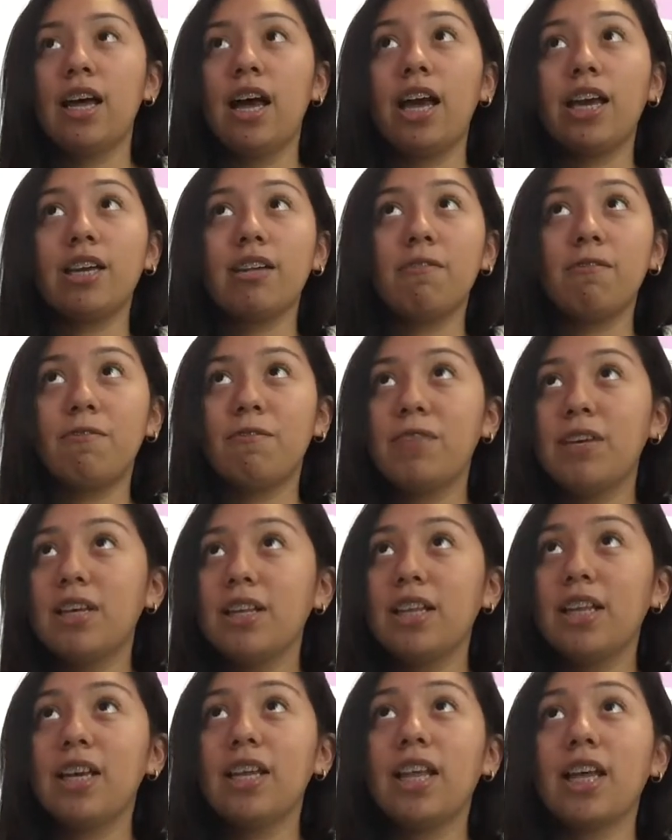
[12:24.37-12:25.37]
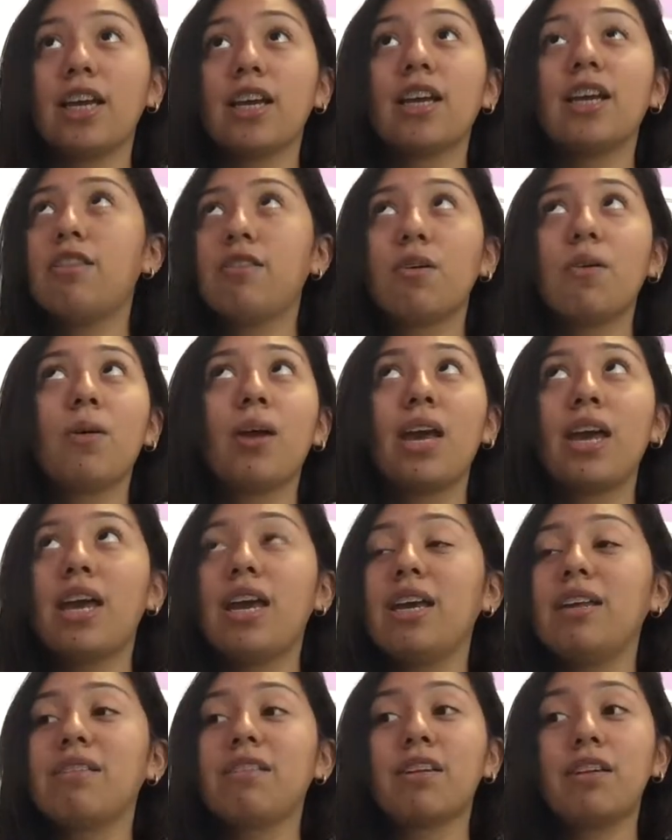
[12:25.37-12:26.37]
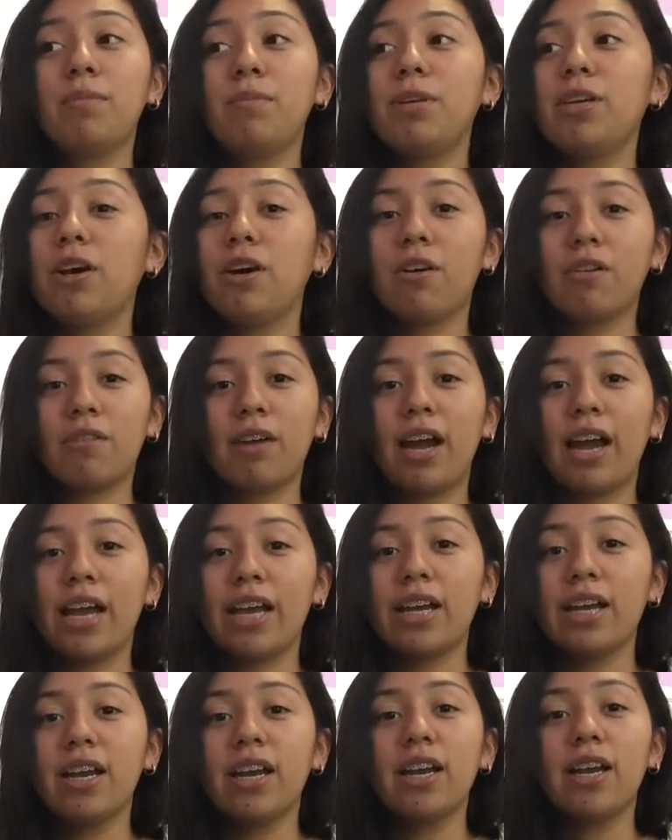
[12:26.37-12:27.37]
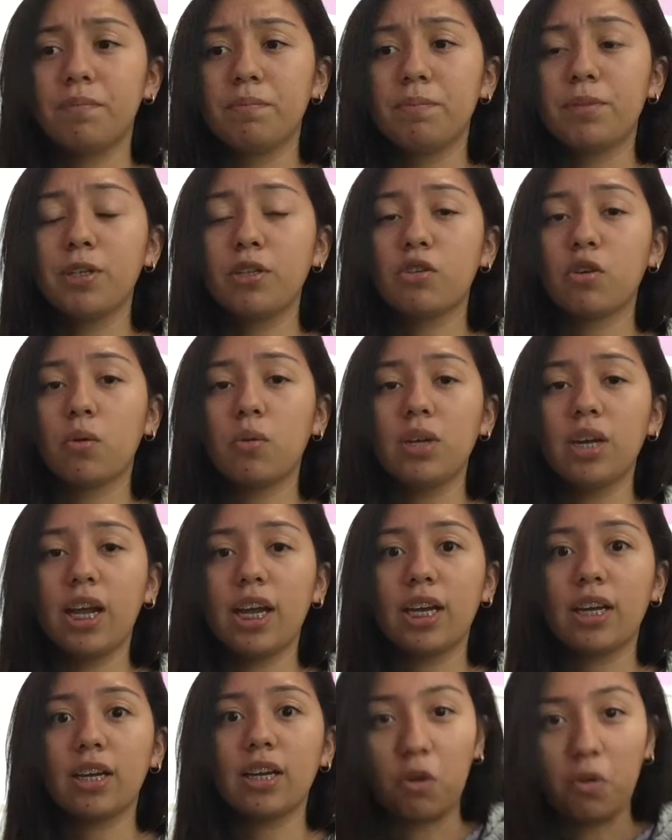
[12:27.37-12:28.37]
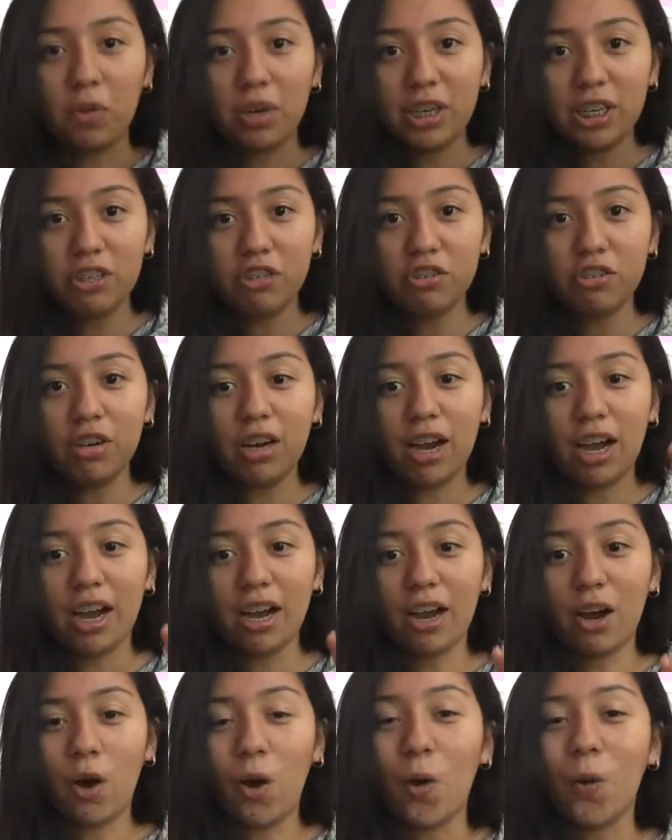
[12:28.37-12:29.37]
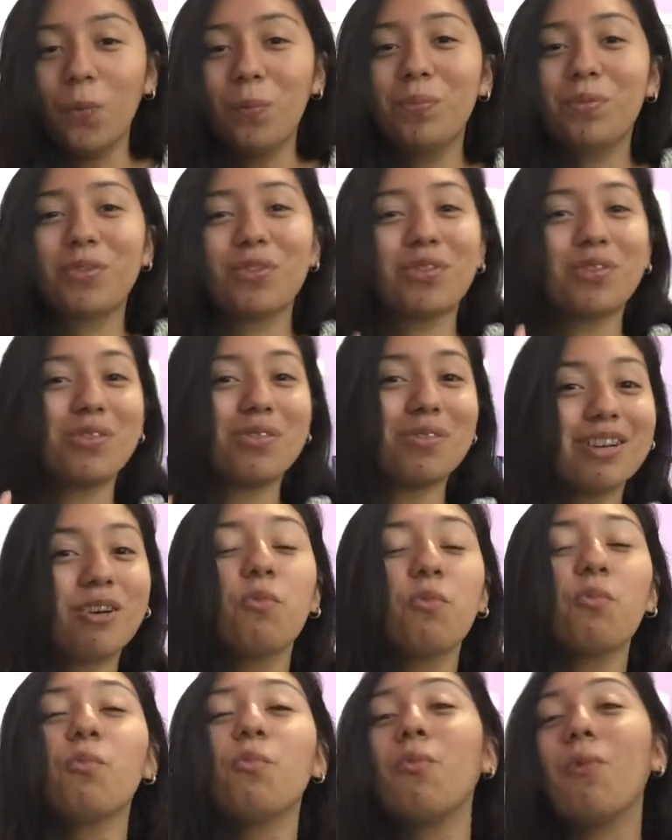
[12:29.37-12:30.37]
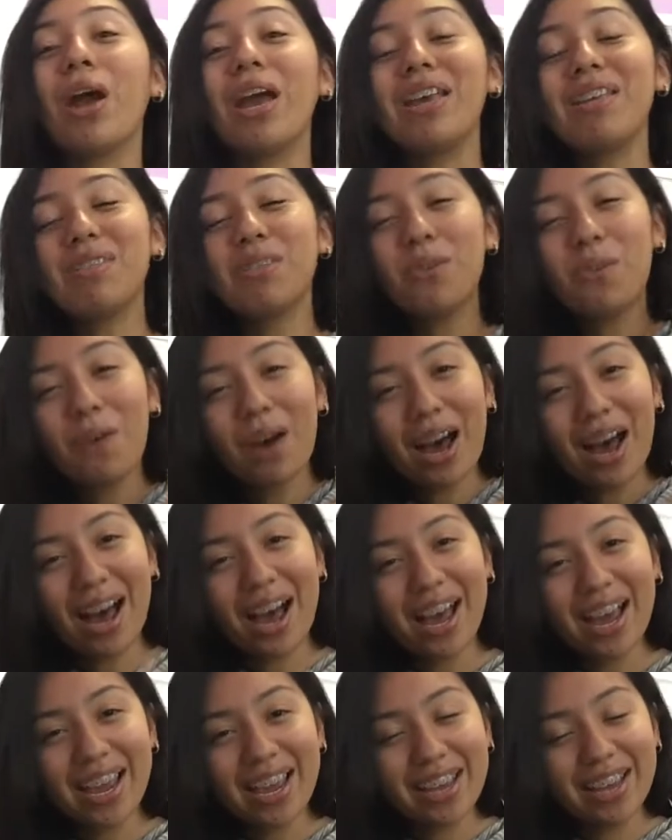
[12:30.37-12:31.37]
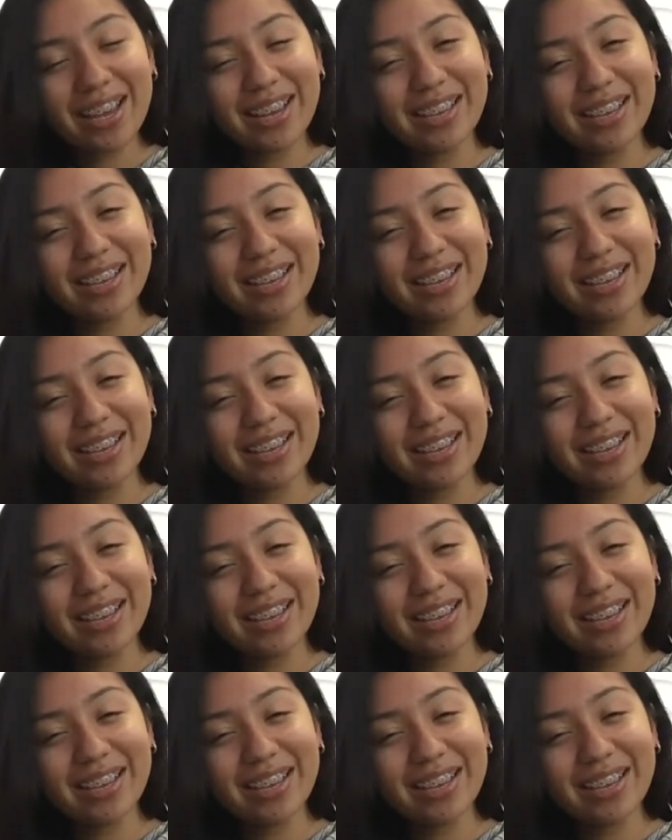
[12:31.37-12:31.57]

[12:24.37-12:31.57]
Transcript: I can feel it. Like, it's okay. It's gonna be alright. But don't, like, don't get your hopes way so high.